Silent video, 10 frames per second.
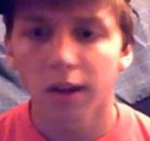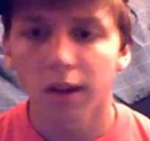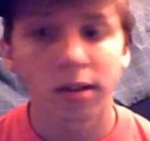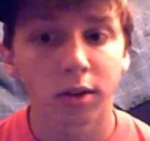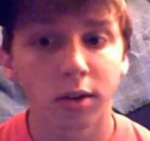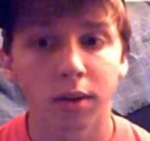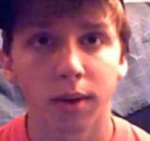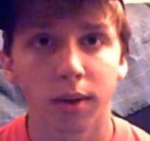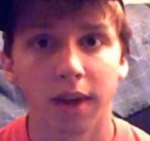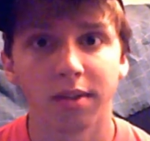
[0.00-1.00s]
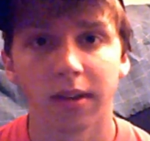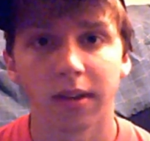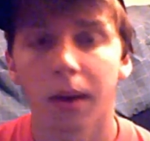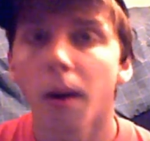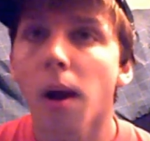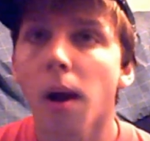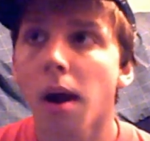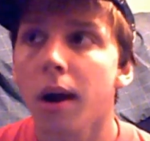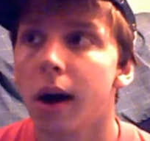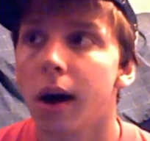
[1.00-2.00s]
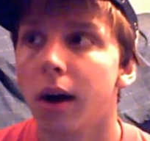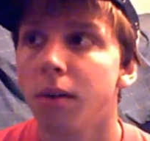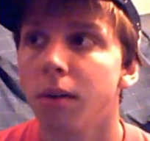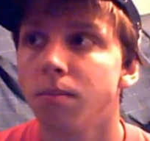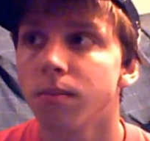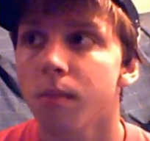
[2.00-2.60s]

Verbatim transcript: doesn't agree with what I have to say. Um,